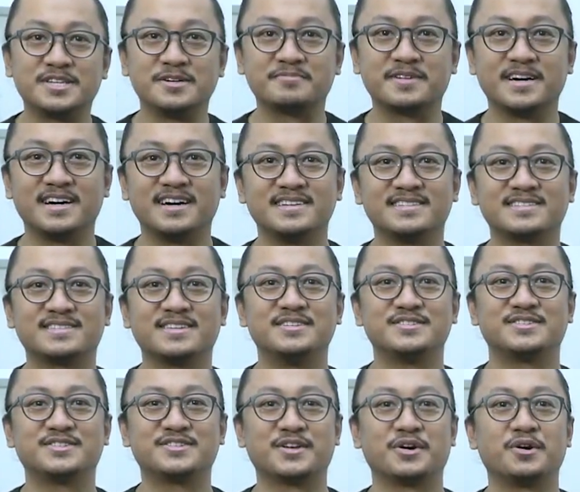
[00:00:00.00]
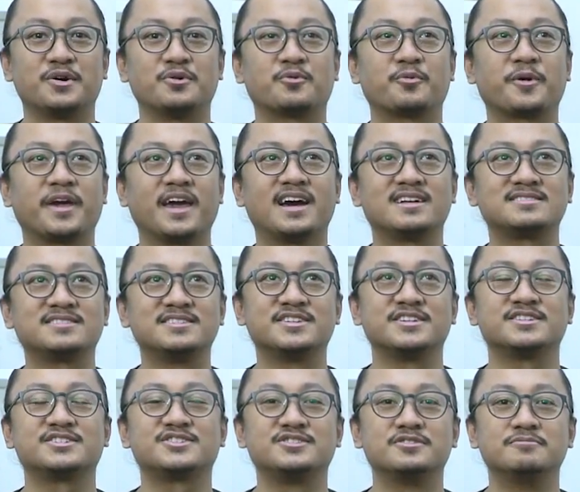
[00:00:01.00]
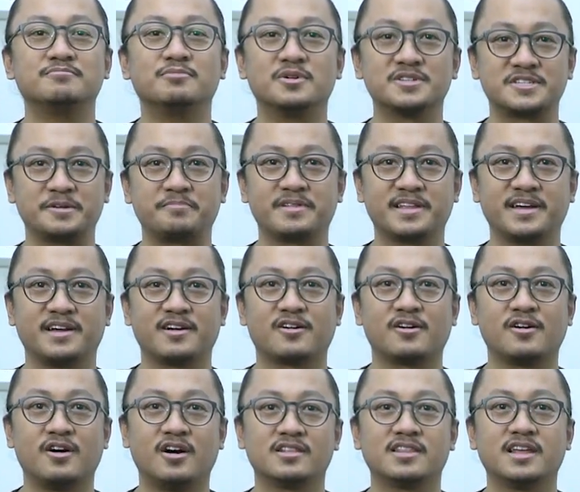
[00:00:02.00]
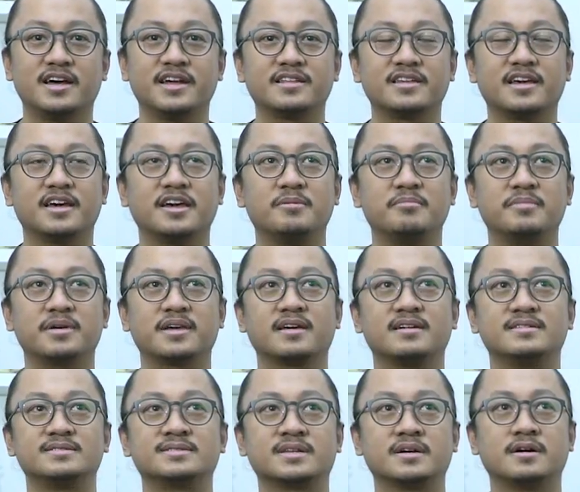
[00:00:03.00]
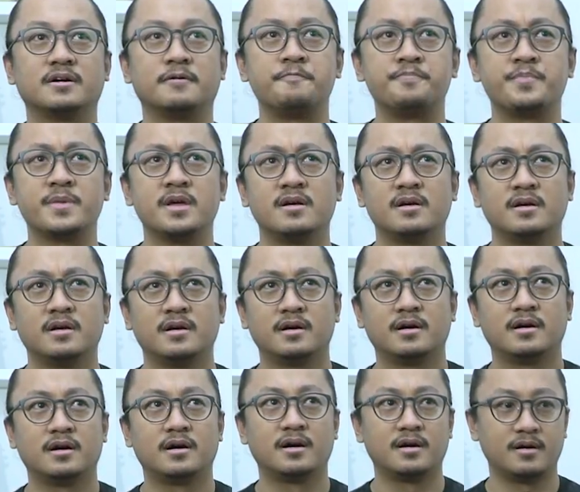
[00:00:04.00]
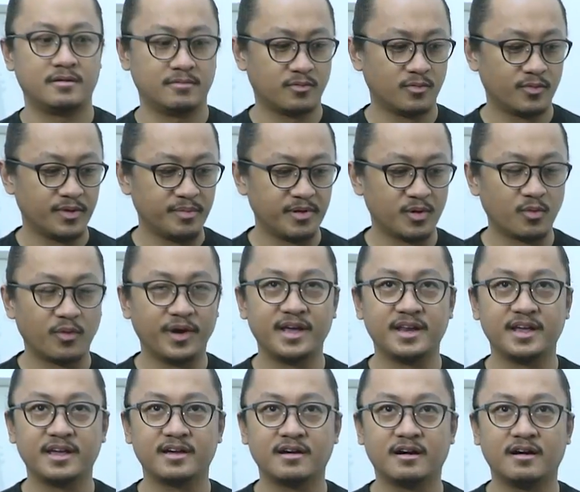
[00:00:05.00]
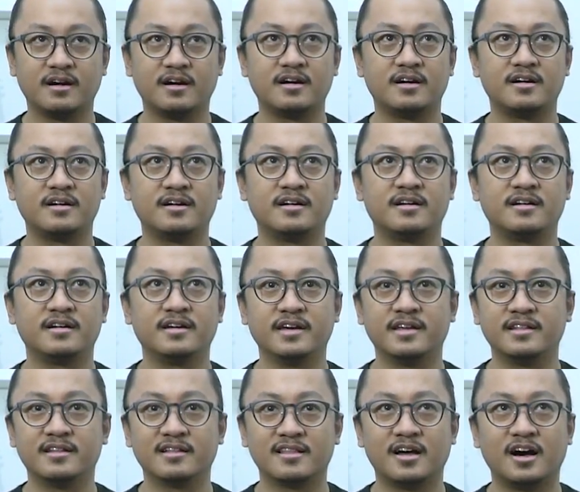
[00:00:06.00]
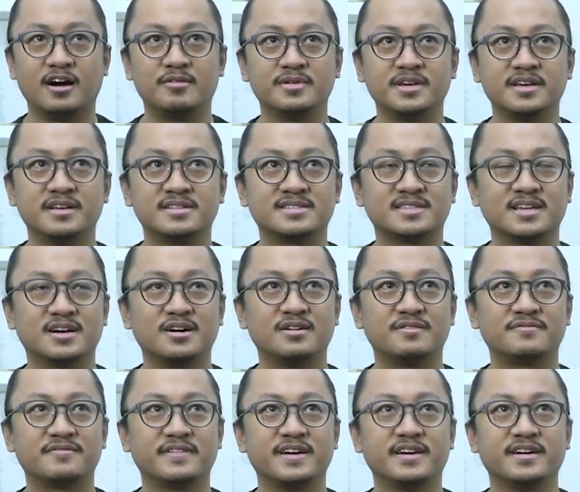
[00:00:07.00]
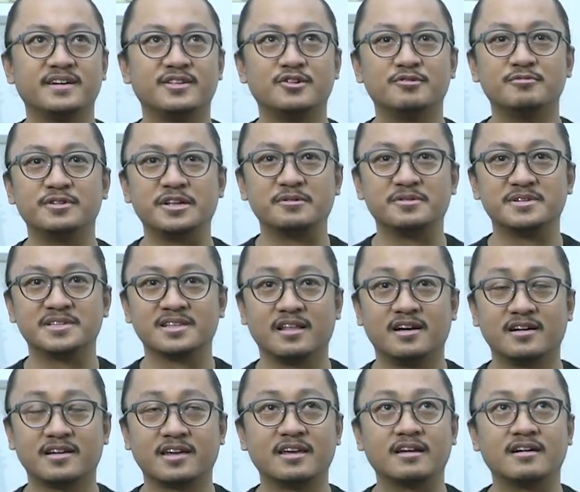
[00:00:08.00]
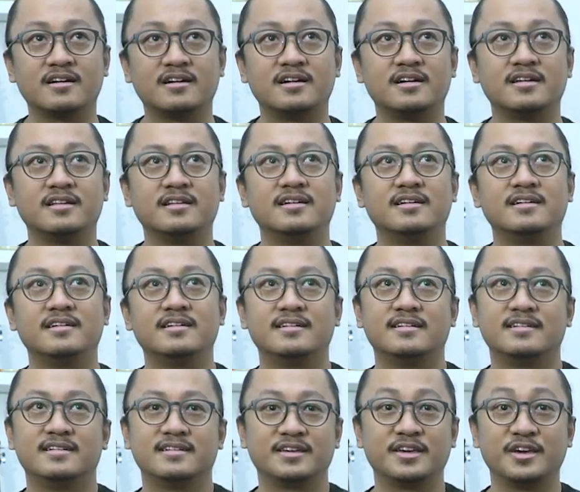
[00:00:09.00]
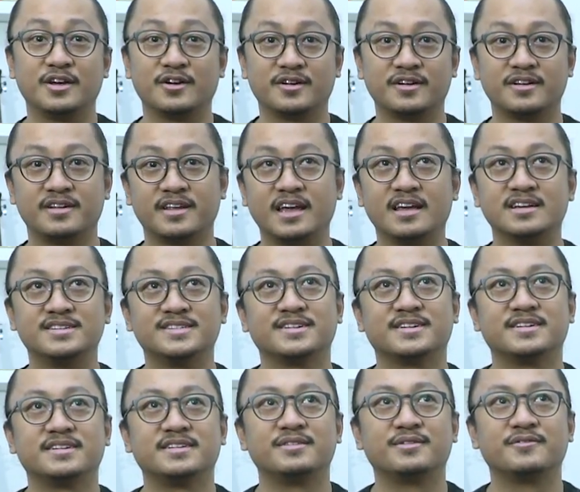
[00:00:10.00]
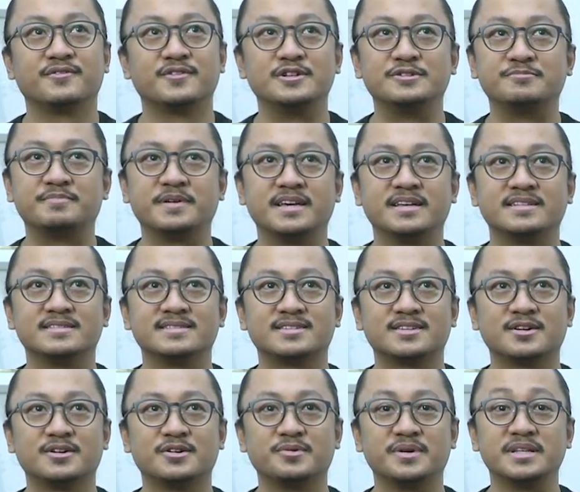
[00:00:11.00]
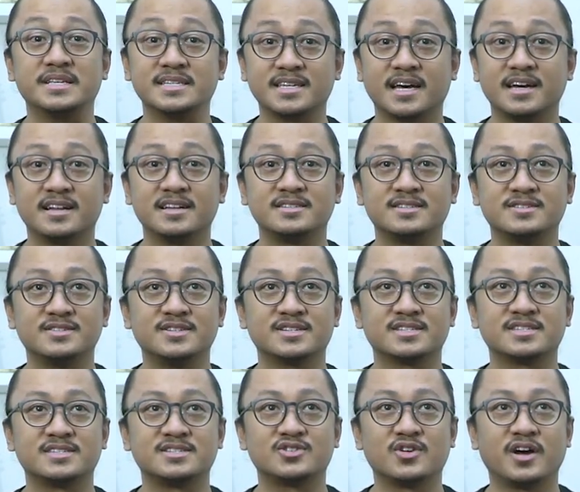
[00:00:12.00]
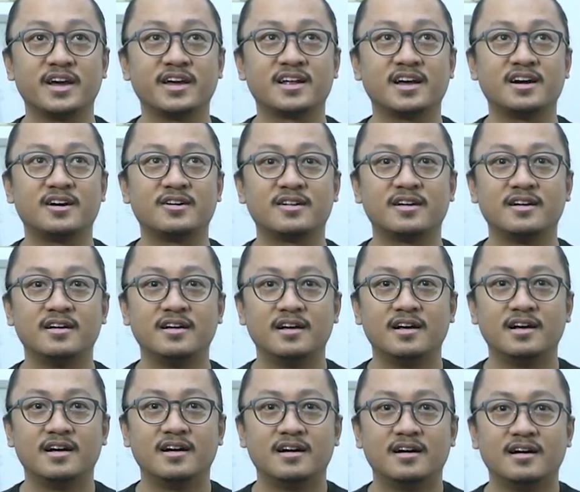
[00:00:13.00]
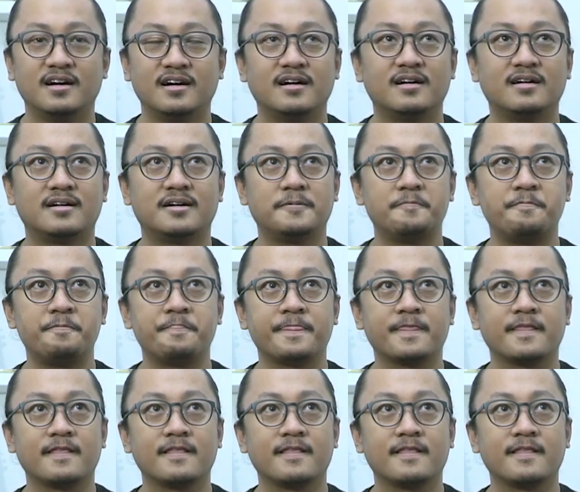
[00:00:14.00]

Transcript: up guys? So we had to ditch the multiplayer online game because um, uh, we've been waiting uh, in the lobby itself, and nobody was logging on here in Asia, in the Philippines. So we decided to just try it out um,